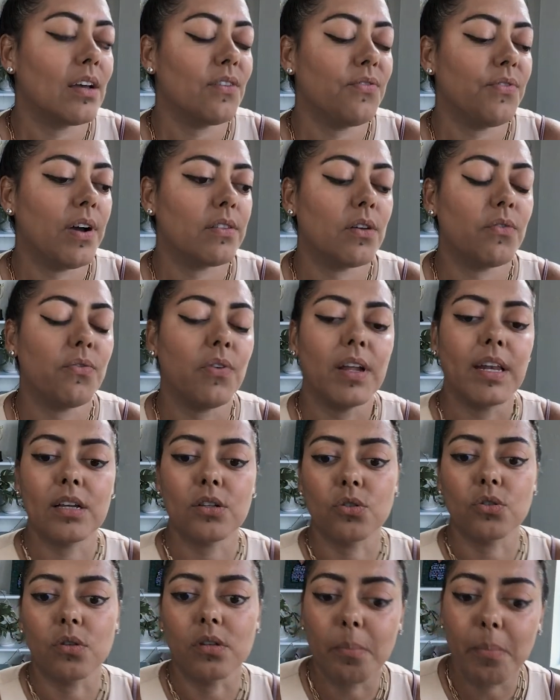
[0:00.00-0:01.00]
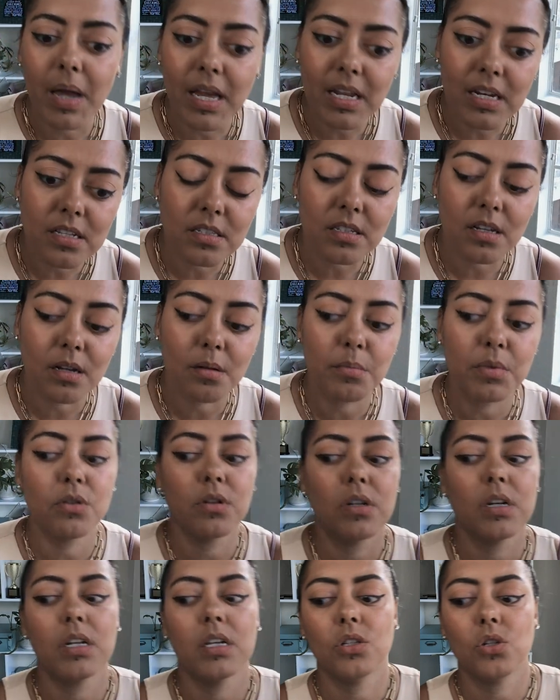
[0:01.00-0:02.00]
I found the financial independence
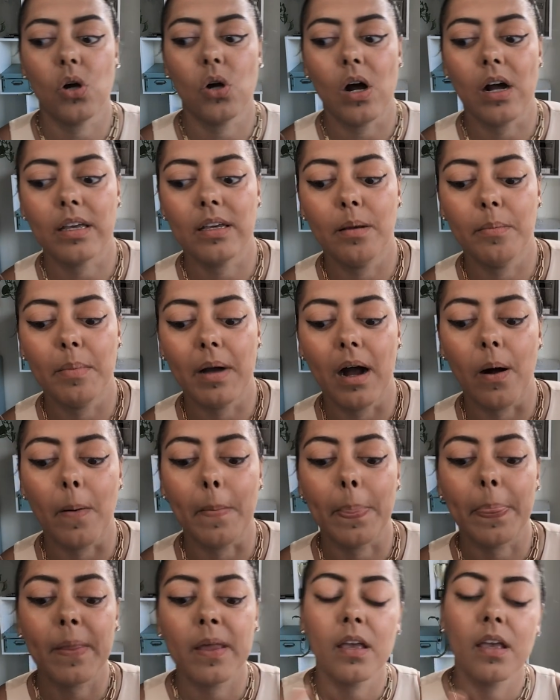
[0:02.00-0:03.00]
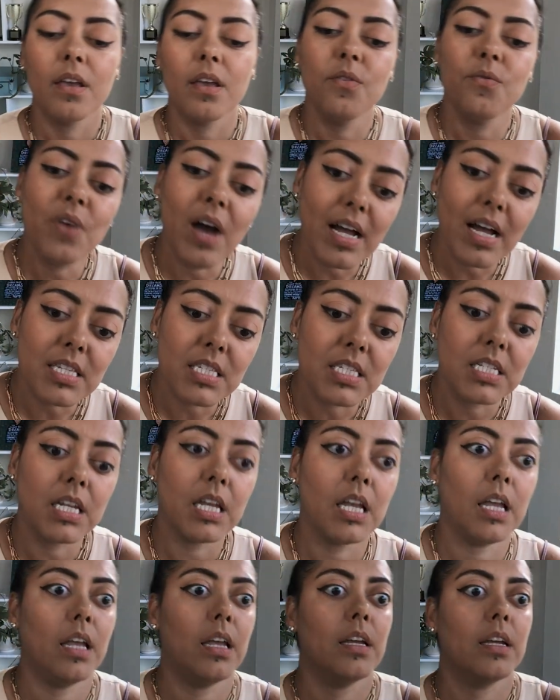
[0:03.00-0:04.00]
community talking about
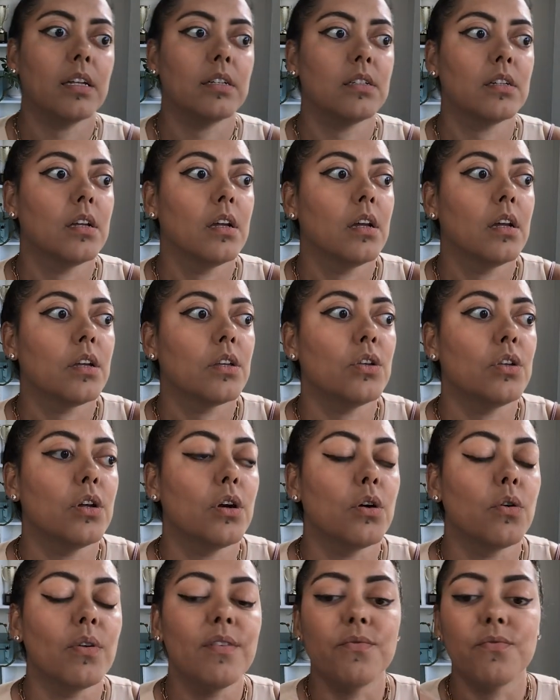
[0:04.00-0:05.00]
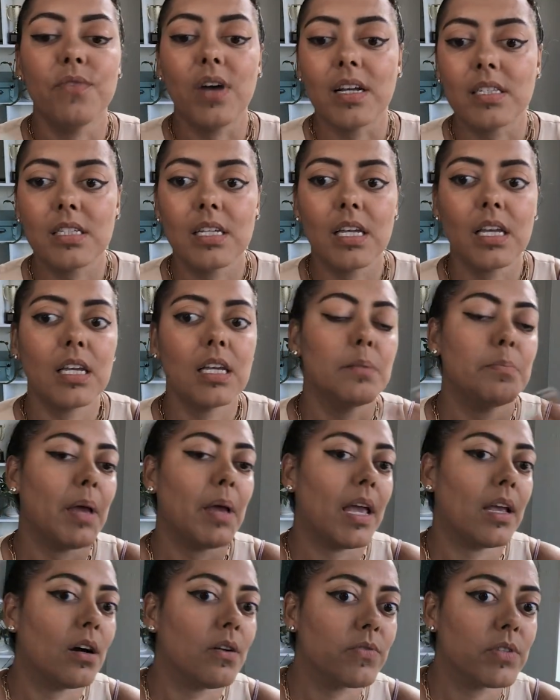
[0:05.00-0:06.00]
investing and, you know, investing and
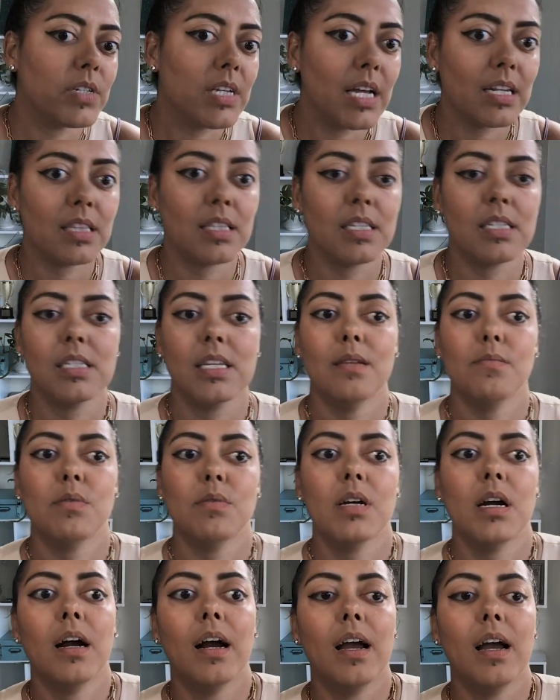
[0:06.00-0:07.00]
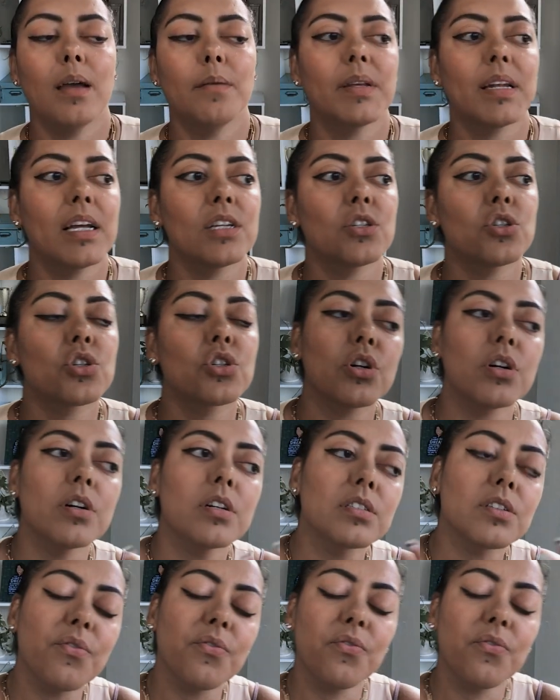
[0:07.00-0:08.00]
paying off debt at the same time. And I just started
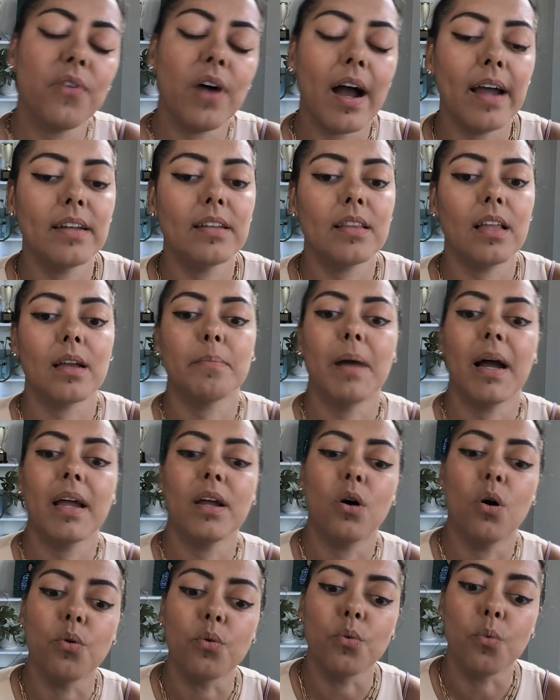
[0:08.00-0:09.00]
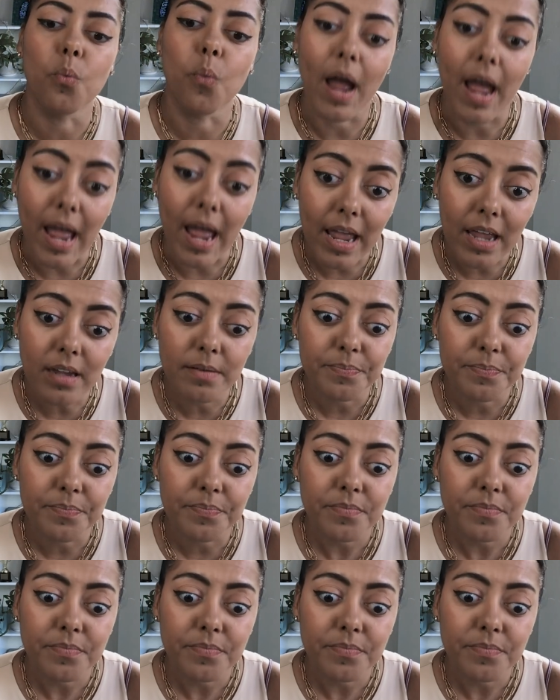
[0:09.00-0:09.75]
to find like my own way.